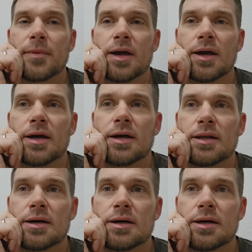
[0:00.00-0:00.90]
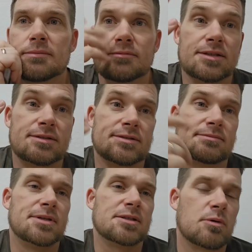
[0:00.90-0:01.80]
and uh, that's
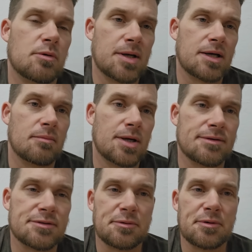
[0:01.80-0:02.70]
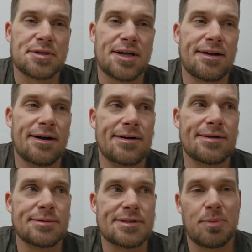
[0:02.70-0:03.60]
that's where we're making our money. So it was kind of hard
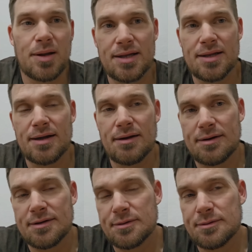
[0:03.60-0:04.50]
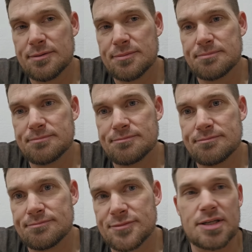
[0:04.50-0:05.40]
to explain that, hard to
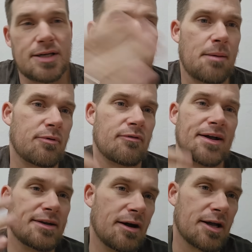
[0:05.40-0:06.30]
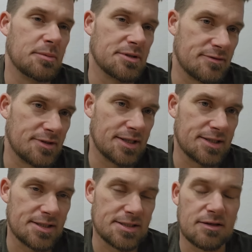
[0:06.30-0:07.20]
like I can't provide documents for that
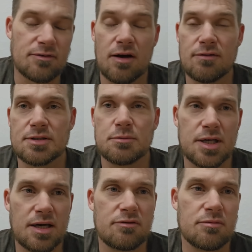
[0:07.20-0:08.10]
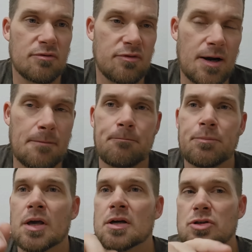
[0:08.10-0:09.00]
kind of stuff. Obviously we can from the farm,
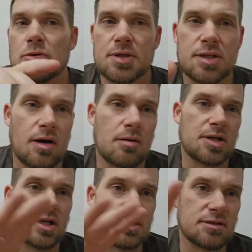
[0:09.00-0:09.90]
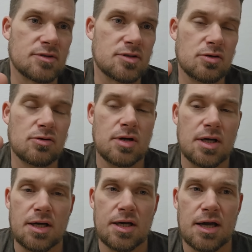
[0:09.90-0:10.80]
so but the combination of the two
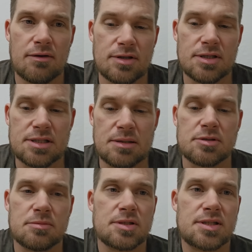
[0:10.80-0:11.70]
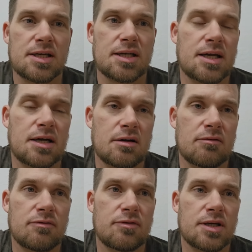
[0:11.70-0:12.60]
everything seems to be taken care
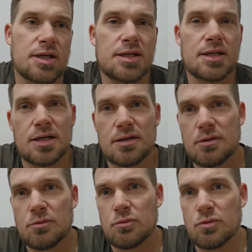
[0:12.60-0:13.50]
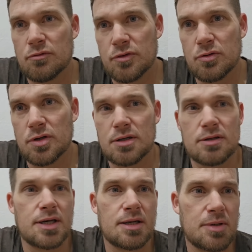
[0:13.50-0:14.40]
of. They uh, they reviewed it. They
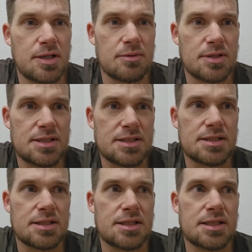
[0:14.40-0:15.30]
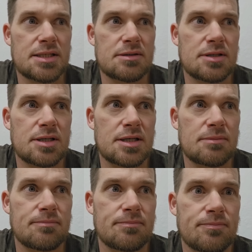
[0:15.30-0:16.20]
had a meeting with us, and um,
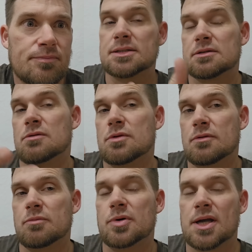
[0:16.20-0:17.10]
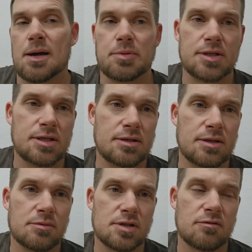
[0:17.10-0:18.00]
so we were pretty happy to hear that it
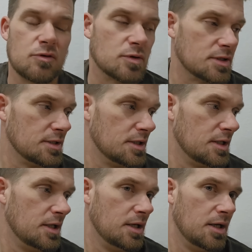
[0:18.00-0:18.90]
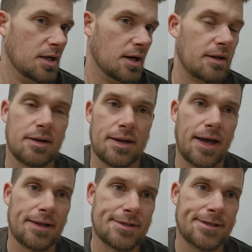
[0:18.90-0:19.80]
was unfrozen. Other than
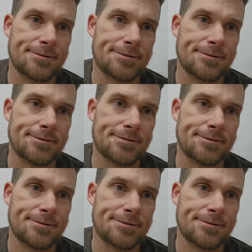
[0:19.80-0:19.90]
that,